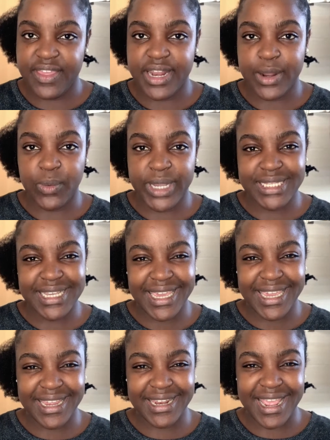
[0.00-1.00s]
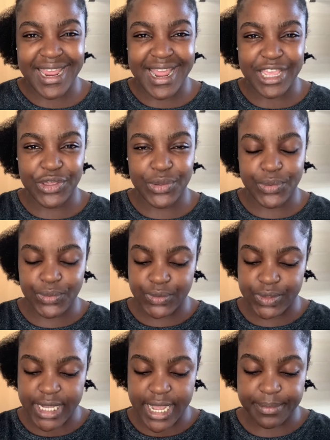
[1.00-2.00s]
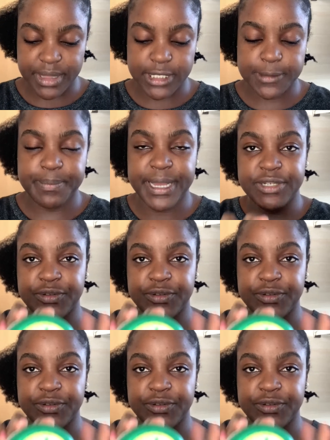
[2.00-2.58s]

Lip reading: then I went ahead and I used this butter